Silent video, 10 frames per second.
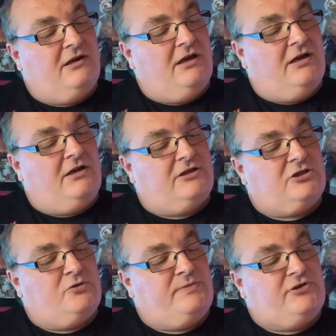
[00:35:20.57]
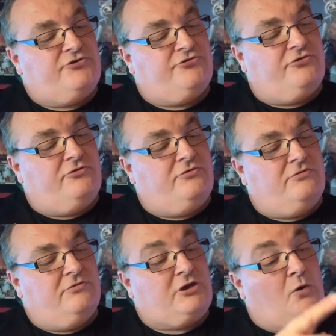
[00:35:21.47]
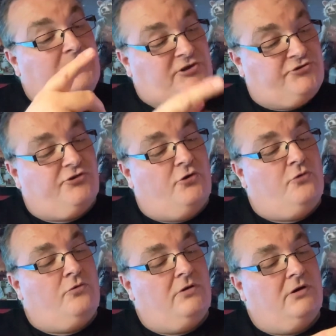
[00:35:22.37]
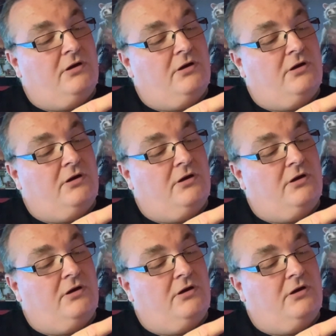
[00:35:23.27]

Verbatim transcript: uh, Dolby True, Dolby True